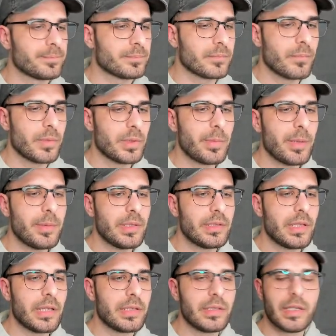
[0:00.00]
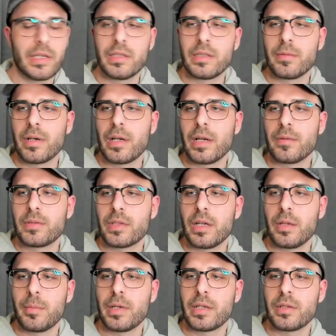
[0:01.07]
But maybe at the end, if I have
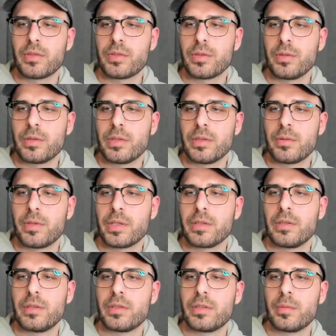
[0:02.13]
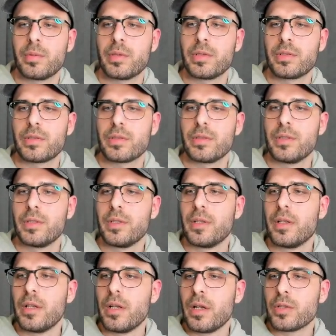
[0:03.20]
time, I can show it in the regular
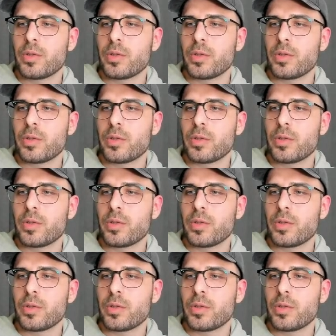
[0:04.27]
ZBrush.